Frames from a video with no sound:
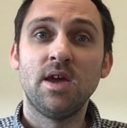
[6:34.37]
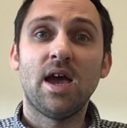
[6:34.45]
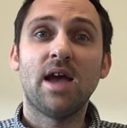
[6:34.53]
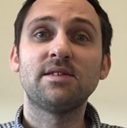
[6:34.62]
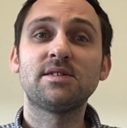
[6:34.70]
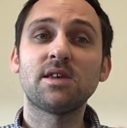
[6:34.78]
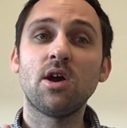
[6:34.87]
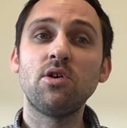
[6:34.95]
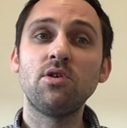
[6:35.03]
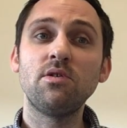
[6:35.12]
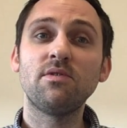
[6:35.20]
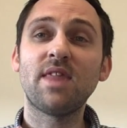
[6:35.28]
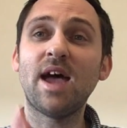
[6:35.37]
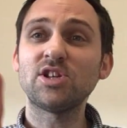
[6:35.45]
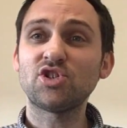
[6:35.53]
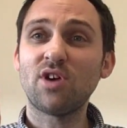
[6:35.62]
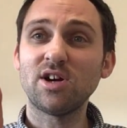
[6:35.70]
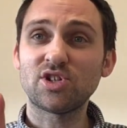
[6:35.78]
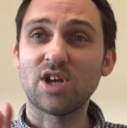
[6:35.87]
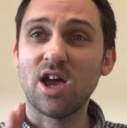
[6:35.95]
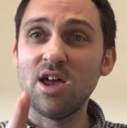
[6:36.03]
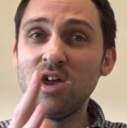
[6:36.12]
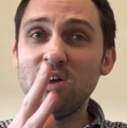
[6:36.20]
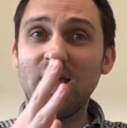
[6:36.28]
And so that structure
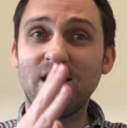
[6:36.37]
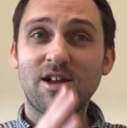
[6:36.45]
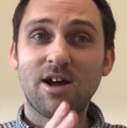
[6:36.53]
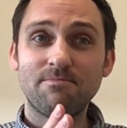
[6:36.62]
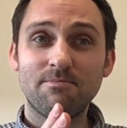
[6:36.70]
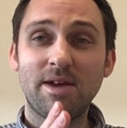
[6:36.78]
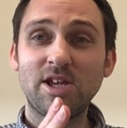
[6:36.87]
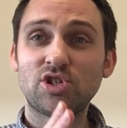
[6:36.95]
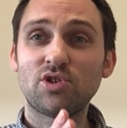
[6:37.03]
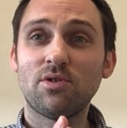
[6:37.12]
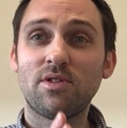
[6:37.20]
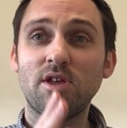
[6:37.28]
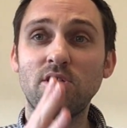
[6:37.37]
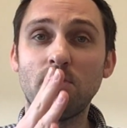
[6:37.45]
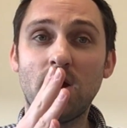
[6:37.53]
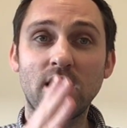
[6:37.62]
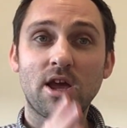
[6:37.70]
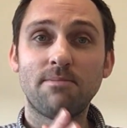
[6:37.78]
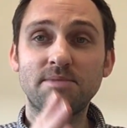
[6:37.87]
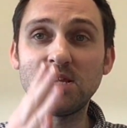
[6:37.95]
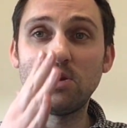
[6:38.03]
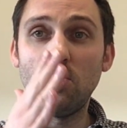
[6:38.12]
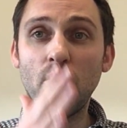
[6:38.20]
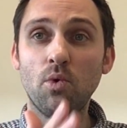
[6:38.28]
makes sure that you are encompassing
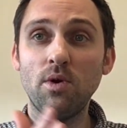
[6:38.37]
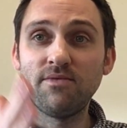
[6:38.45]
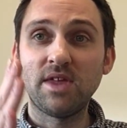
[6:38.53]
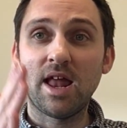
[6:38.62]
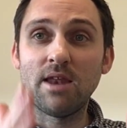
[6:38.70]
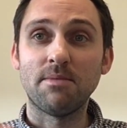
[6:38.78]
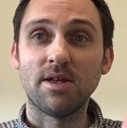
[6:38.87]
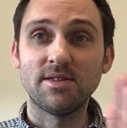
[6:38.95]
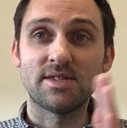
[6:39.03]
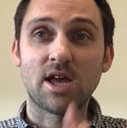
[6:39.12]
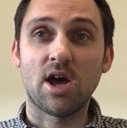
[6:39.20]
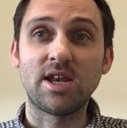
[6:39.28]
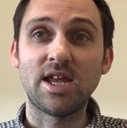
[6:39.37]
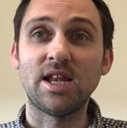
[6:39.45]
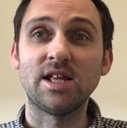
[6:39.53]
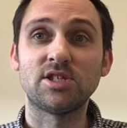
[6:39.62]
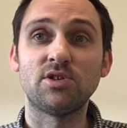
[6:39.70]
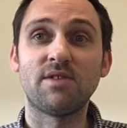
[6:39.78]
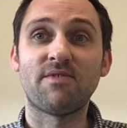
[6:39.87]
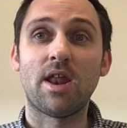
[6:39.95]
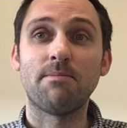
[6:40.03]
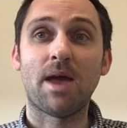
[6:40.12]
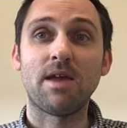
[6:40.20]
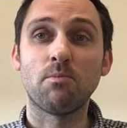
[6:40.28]
all of the elements that are needed to develop
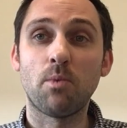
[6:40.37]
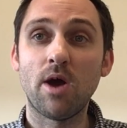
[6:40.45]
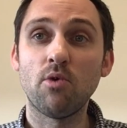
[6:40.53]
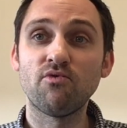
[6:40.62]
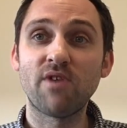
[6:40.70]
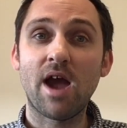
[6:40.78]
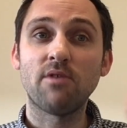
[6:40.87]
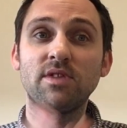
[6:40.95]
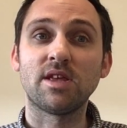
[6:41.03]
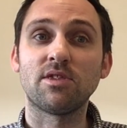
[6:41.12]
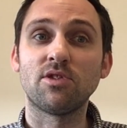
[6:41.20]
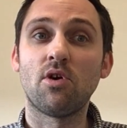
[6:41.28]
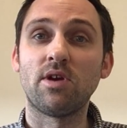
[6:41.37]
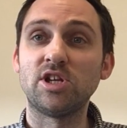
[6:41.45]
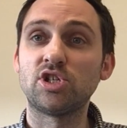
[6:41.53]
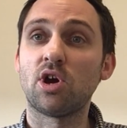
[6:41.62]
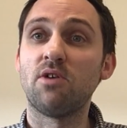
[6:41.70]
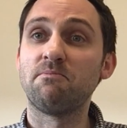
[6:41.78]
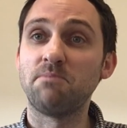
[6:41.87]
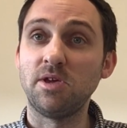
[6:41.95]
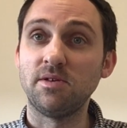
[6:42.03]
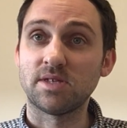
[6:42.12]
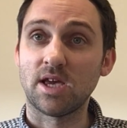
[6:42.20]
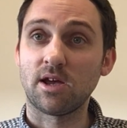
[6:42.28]
a well-rounded knowledge of
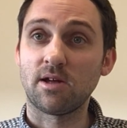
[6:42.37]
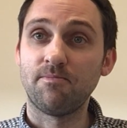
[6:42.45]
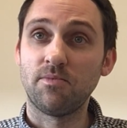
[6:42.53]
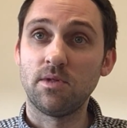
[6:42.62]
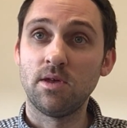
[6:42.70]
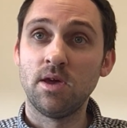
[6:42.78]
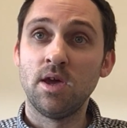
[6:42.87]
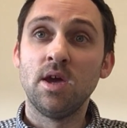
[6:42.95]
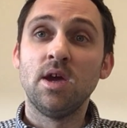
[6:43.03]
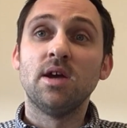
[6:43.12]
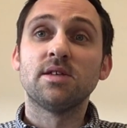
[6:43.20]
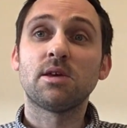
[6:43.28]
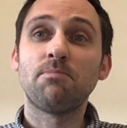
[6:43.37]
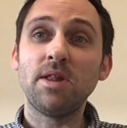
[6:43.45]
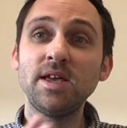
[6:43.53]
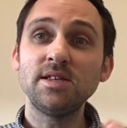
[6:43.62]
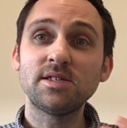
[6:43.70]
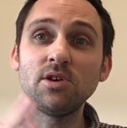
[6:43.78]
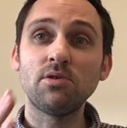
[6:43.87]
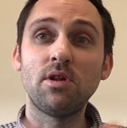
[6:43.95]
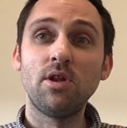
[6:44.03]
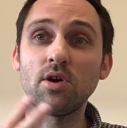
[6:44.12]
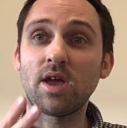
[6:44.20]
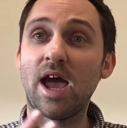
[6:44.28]
music. So please do
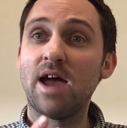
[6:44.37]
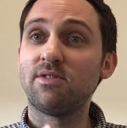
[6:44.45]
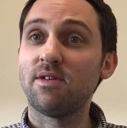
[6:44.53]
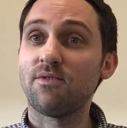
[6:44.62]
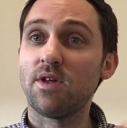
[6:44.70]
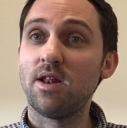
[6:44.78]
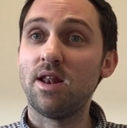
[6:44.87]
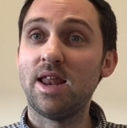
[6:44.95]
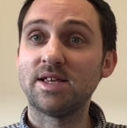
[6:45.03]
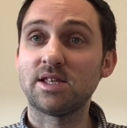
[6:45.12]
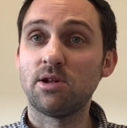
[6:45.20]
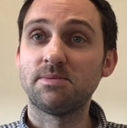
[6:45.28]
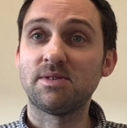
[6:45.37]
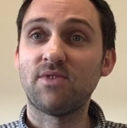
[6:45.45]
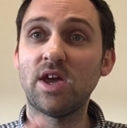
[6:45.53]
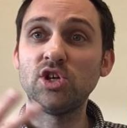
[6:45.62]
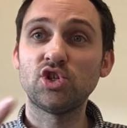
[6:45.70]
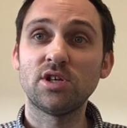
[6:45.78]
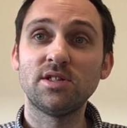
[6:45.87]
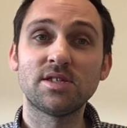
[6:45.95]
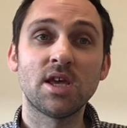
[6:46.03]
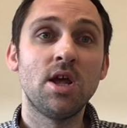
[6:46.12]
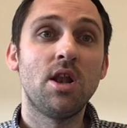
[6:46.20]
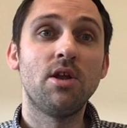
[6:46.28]
look at different lesson observations,
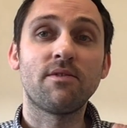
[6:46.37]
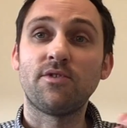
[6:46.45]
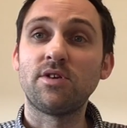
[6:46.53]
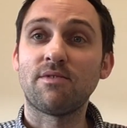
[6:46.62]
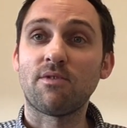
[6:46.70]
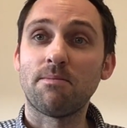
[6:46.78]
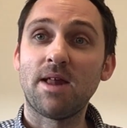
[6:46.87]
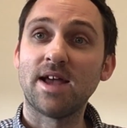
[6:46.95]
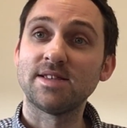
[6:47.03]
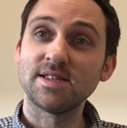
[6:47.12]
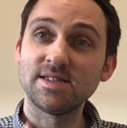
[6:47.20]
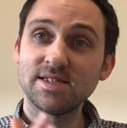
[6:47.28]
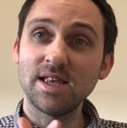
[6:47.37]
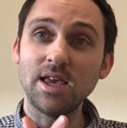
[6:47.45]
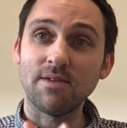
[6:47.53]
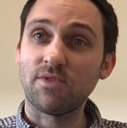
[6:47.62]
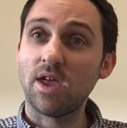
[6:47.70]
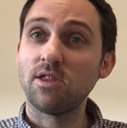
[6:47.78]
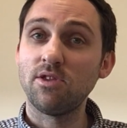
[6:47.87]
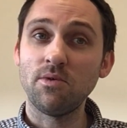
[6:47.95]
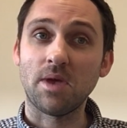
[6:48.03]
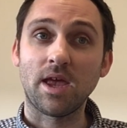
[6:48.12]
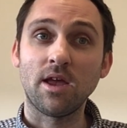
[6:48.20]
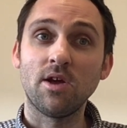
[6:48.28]
look through different plans and see if they're
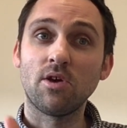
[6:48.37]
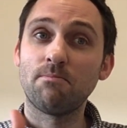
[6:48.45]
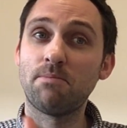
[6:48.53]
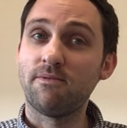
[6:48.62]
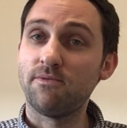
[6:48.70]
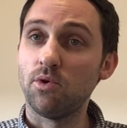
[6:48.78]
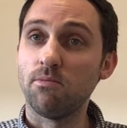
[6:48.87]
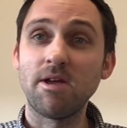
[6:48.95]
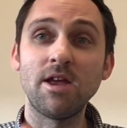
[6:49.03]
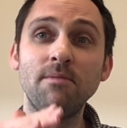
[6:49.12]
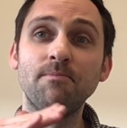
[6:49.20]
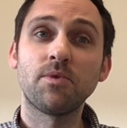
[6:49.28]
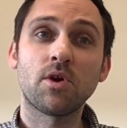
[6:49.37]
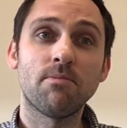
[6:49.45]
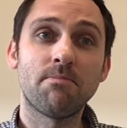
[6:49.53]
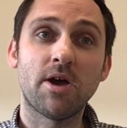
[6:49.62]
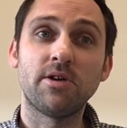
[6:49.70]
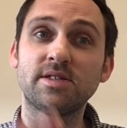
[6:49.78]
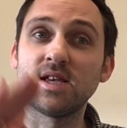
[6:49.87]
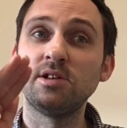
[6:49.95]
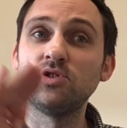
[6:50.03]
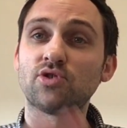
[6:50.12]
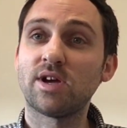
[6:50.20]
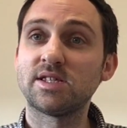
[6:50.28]
doing performing, composing,
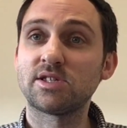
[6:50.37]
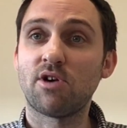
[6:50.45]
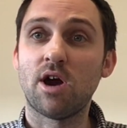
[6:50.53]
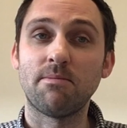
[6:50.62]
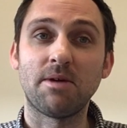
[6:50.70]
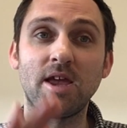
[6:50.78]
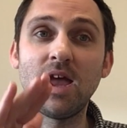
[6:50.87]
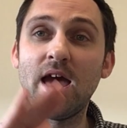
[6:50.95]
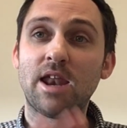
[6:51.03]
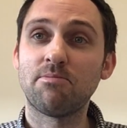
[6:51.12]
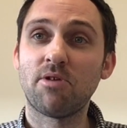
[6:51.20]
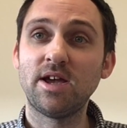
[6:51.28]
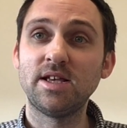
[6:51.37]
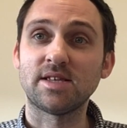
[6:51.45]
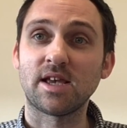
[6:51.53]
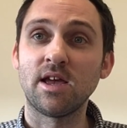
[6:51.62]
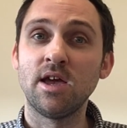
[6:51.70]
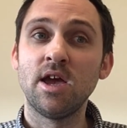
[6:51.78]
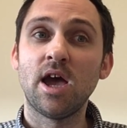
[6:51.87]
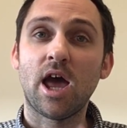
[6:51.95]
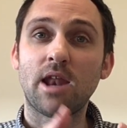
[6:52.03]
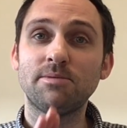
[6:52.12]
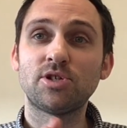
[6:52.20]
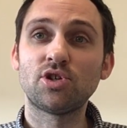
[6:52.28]
transcribing and appraising.
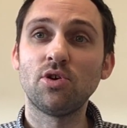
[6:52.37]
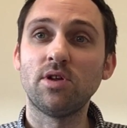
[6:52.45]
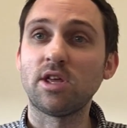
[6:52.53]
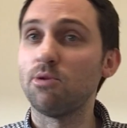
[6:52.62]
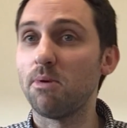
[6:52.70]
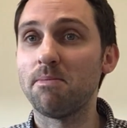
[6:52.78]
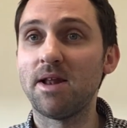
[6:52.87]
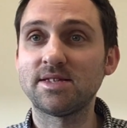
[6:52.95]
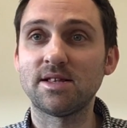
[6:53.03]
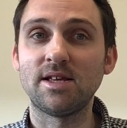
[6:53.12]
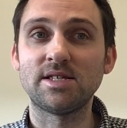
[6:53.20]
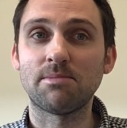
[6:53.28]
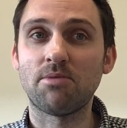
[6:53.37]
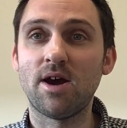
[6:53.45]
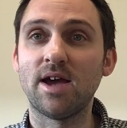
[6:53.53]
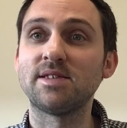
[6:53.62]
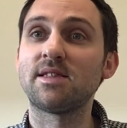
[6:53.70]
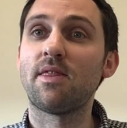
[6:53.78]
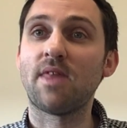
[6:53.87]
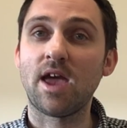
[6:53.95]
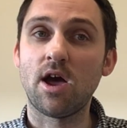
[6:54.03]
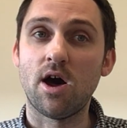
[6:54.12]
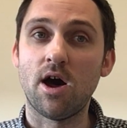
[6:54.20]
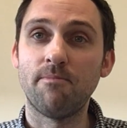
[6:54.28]
And I'm sure that you'll be pleasantly surprised that they
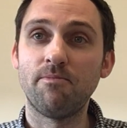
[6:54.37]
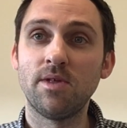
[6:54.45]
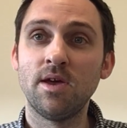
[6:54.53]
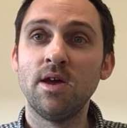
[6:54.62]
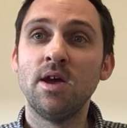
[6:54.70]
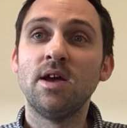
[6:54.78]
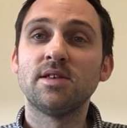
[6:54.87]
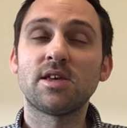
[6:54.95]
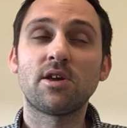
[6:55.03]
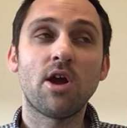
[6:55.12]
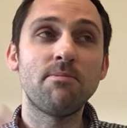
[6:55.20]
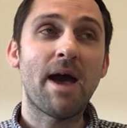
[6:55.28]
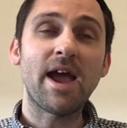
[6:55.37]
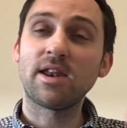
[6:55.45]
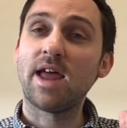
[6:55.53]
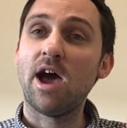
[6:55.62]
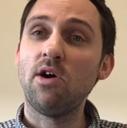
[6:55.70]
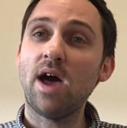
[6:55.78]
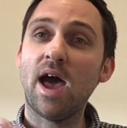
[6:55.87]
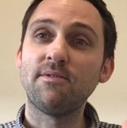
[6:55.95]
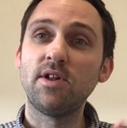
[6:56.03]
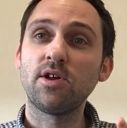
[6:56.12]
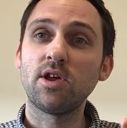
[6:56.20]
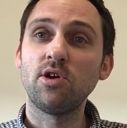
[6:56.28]
are. So go back now, have a
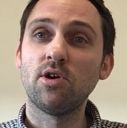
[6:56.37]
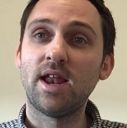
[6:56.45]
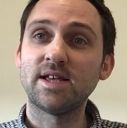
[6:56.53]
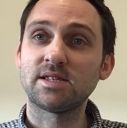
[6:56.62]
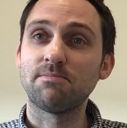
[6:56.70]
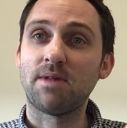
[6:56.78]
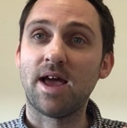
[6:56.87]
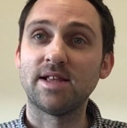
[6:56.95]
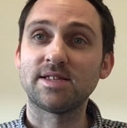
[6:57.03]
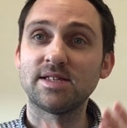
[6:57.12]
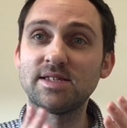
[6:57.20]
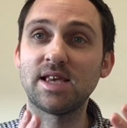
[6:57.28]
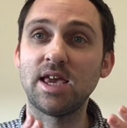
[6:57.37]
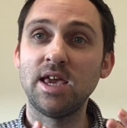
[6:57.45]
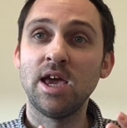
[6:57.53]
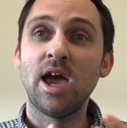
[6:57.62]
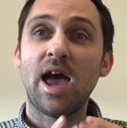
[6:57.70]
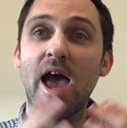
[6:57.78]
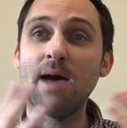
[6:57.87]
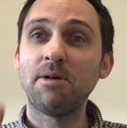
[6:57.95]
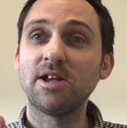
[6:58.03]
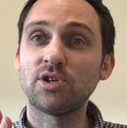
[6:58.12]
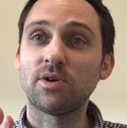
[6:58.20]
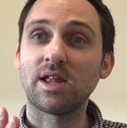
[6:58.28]
look at your lesson plans and see, am
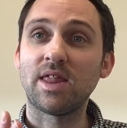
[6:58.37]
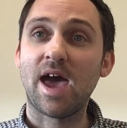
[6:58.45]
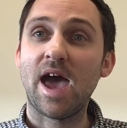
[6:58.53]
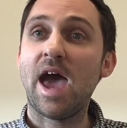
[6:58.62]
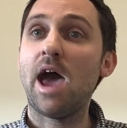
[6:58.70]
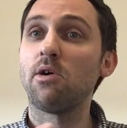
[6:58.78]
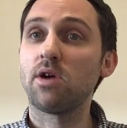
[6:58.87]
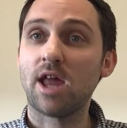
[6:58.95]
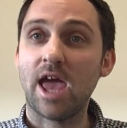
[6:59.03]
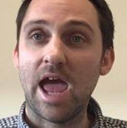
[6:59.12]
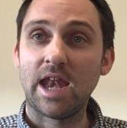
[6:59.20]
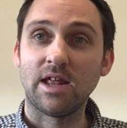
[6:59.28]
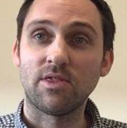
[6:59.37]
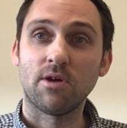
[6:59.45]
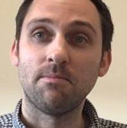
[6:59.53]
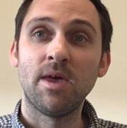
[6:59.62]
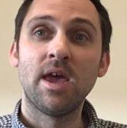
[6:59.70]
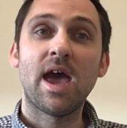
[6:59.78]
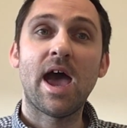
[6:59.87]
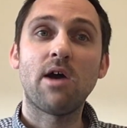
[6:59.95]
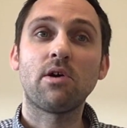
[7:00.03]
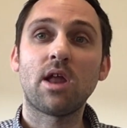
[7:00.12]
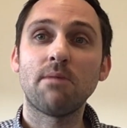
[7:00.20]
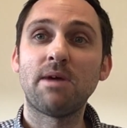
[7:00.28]
I doing that? How can I edit them? How
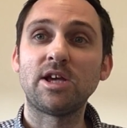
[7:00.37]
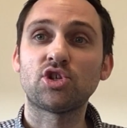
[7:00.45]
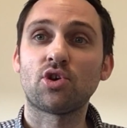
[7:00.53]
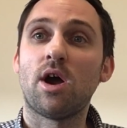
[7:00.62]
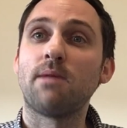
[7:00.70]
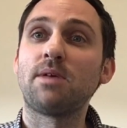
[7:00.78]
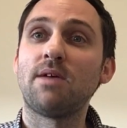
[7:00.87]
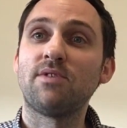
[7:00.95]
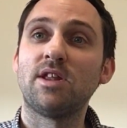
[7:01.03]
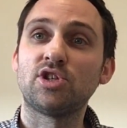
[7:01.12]
can I make sure I'm giving the